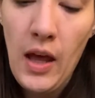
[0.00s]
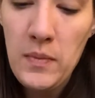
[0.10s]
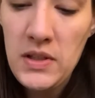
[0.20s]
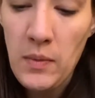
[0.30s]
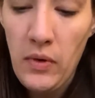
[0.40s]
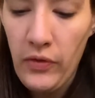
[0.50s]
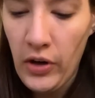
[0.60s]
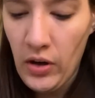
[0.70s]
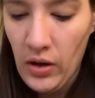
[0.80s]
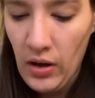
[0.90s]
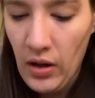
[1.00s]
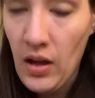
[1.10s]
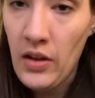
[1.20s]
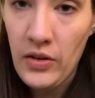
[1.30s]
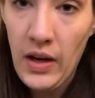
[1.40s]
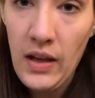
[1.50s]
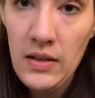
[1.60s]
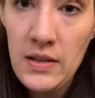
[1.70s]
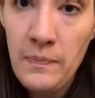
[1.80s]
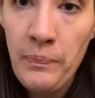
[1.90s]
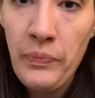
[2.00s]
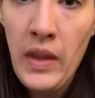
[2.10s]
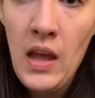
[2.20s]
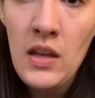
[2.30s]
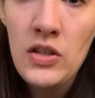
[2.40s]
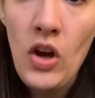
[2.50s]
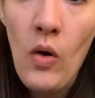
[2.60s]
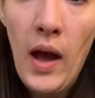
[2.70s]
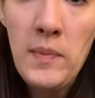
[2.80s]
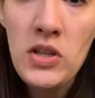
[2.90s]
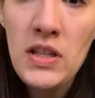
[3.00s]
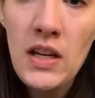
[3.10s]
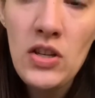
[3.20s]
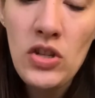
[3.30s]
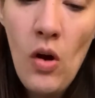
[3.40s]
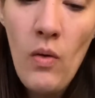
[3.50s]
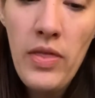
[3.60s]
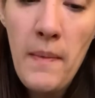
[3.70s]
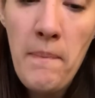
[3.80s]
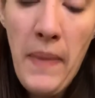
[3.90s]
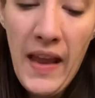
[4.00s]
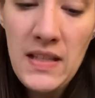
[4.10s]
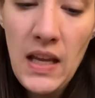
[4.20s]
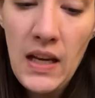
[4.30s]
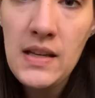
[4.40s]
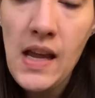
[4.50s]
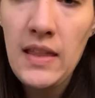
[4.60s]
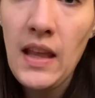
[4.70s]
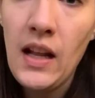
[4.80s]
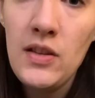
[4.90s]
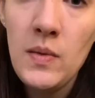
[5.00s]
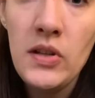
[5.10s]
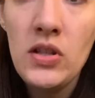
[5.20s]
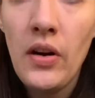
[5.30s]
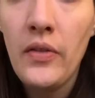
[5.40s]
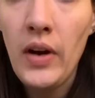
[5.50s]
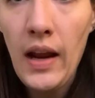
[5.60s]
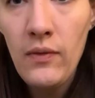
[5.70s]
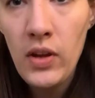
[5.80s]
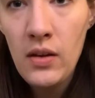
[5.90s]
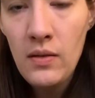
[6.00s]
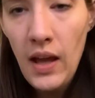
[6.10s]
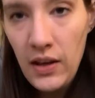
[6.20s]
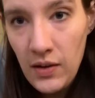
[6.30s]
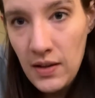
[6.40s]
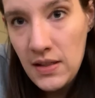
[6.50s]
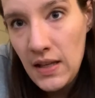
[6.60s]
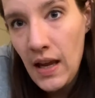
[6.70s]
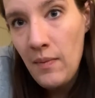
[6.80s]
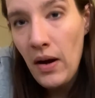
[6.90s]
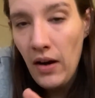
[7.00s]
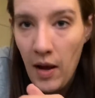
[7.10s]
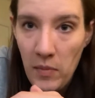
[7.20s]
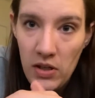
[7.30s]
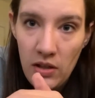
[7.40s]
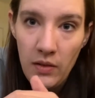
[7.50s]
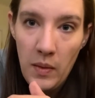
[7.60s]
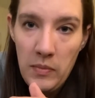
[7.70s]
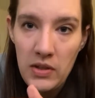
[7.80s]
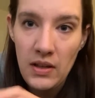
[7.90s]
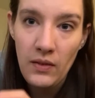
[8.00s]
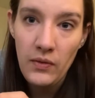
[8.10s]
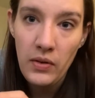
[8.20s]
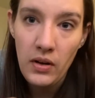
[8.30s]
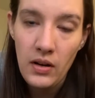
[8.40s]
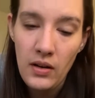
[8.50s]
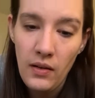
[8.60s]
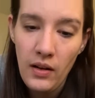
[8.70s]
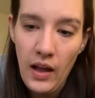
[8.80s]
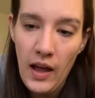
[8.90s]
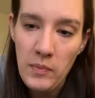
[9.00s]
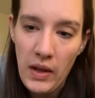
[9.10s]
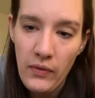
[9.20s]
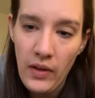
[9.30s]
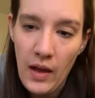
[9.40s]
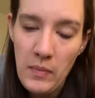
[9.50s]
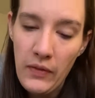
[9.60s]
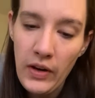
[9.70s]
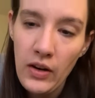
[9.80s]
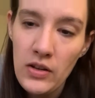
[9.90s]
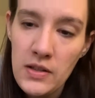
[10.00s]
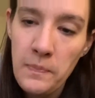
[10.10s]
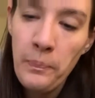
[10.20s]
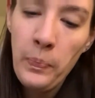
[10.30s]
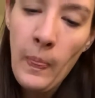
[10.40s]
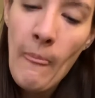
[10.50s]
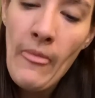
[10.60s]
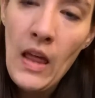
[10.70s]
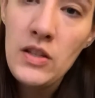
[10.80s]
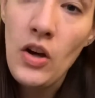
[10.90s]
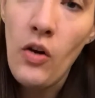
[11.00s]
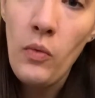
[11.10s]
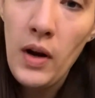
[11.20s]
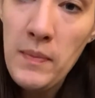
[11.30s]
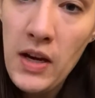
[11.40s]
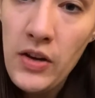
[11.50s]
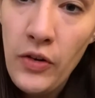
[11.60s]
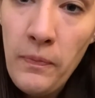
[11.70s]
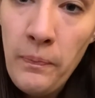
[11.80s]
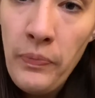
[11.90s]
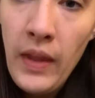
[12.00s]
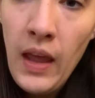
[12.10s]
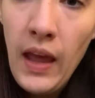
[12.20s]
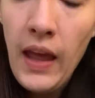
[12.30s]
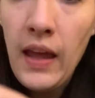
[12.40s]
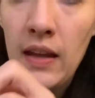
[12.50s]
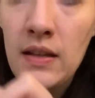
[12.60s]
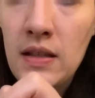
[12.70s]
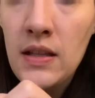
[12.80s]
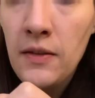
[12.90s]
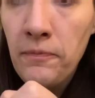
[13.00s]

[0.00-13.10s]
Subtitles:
some of your other nails. So I'm just going to show the basic, and then I'll switch to overhead view, and you can see about how much glue I'm using on my fingers. So what I'm going to do is